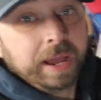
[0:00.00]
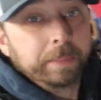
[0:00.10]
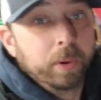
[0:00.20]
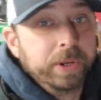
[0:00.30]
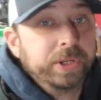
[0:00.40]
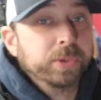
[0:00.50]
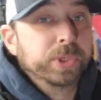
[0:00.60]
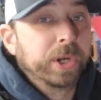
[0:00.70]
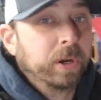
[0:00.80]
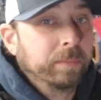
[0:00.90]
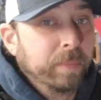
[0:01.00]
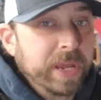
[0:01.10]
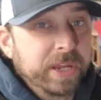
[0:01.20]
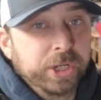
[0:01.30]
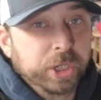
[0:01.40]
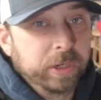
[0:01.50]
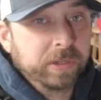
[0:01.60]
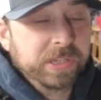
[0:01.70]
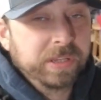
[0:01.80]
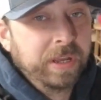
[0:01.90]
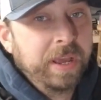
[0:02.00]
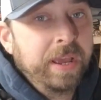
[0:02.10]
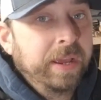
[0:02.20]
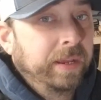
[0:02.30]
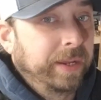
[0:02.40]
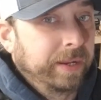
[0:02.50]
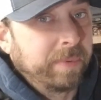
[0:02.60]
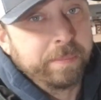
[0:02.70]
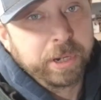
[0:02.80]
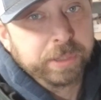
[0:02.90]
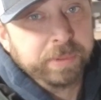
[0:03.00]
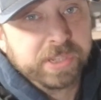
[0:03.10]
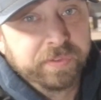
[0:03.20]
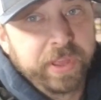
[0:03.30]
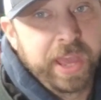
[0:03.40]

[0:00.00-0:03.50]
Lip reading: I'm going to start miking journals, getting my measurements for